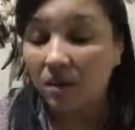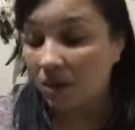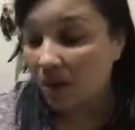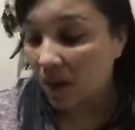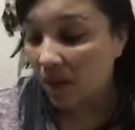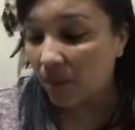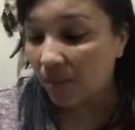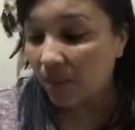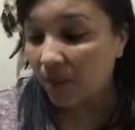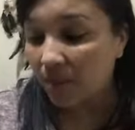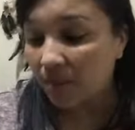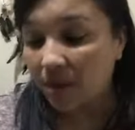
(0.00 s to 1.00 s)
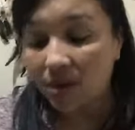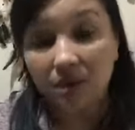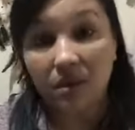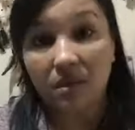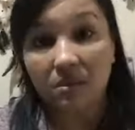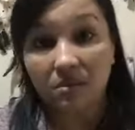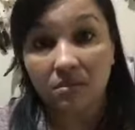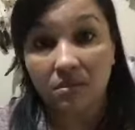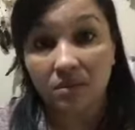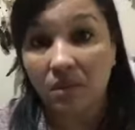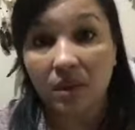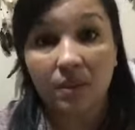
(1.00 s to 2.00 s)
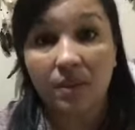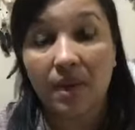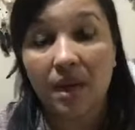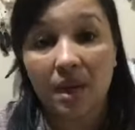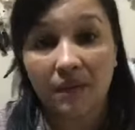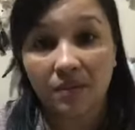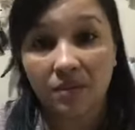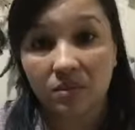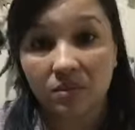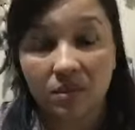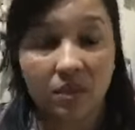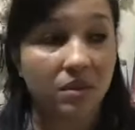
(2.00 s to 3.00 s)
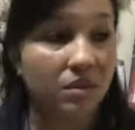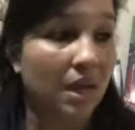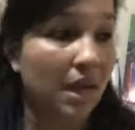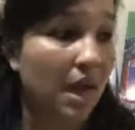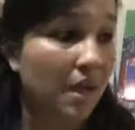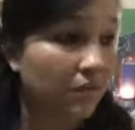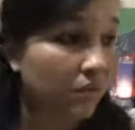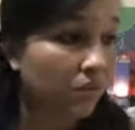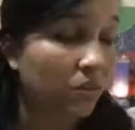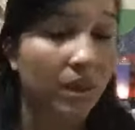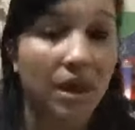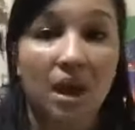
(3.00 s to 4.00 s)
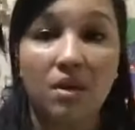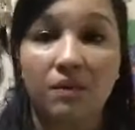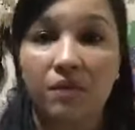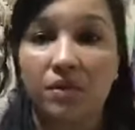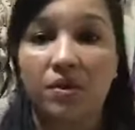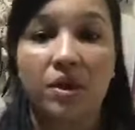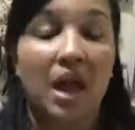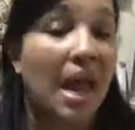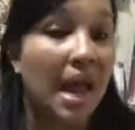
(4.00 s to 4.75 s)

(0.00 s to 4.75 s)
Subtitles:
how I'm gonna be learning whatever I have to, because I had to do it now for others.